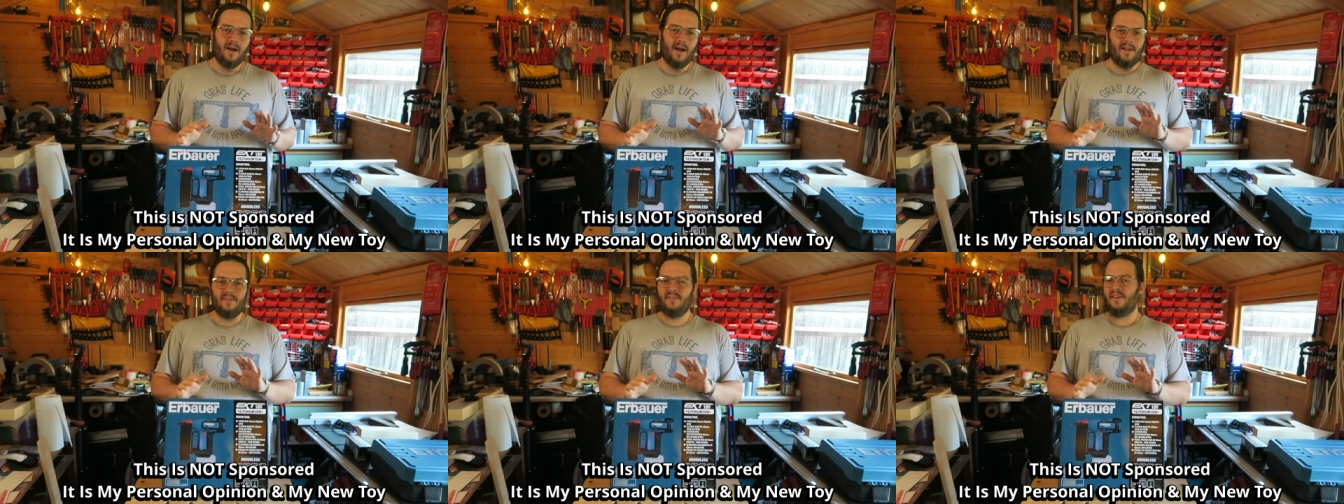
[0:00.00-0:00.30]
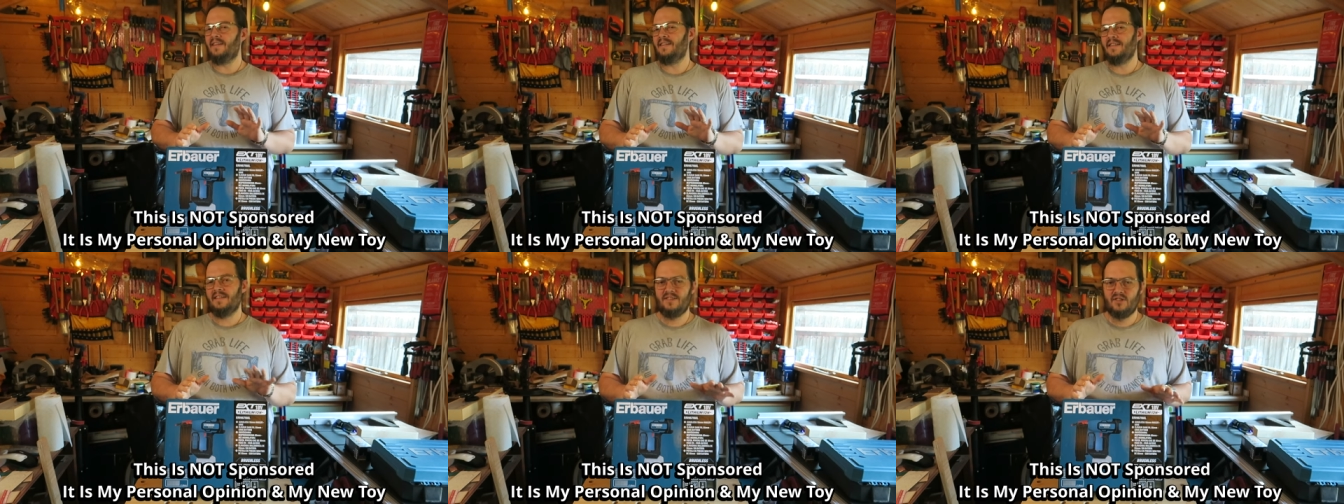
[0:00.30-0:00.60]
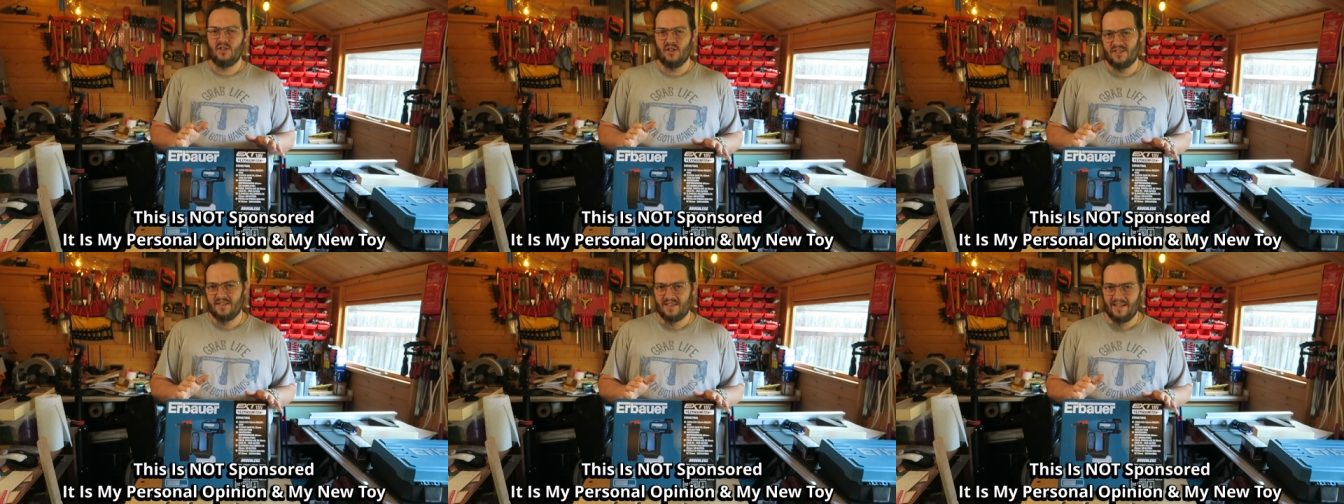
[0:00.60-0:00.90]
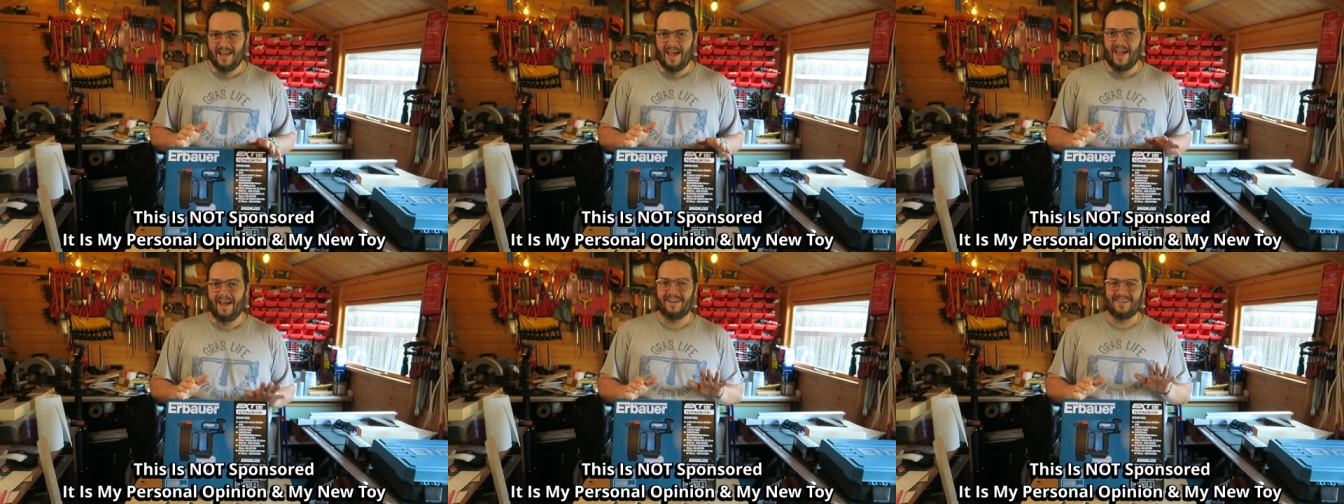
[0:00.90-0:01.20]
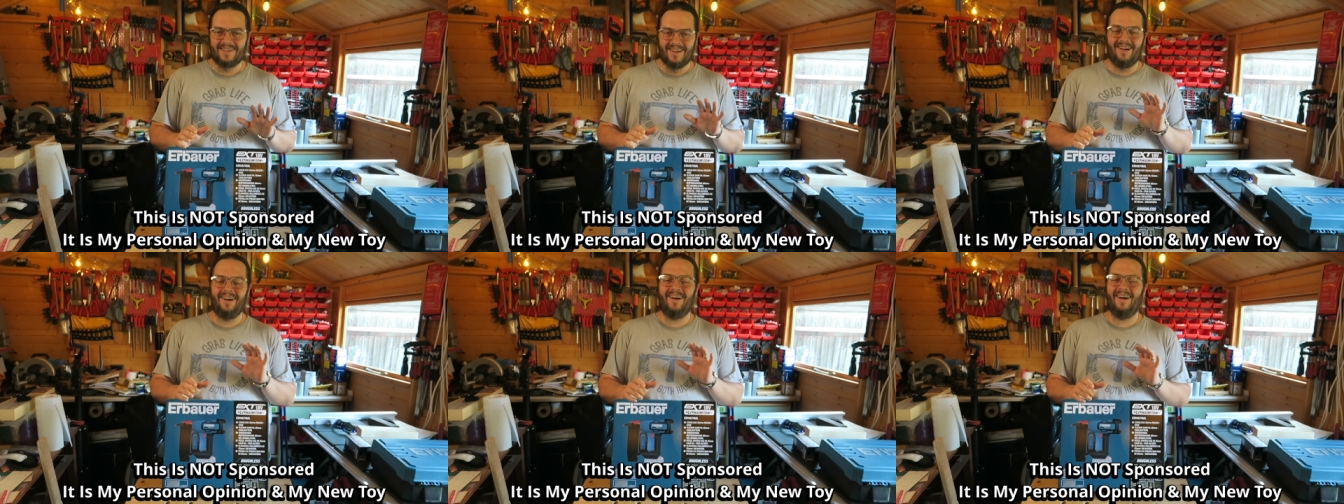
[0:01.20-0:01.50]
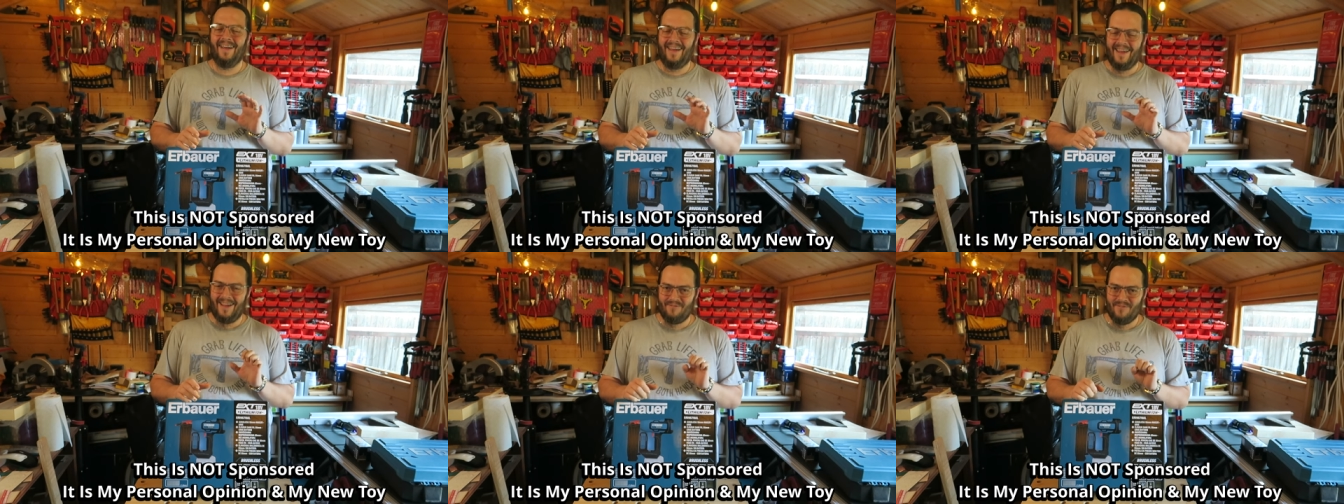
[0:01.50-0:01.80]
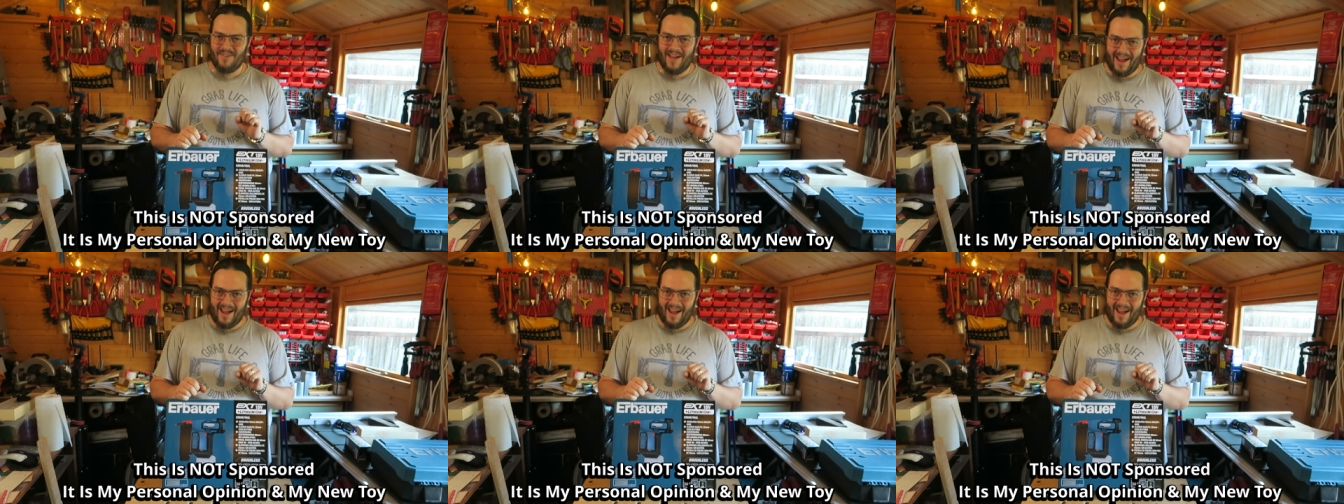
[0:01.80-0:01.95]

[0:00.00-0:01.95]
And this is just an act. I am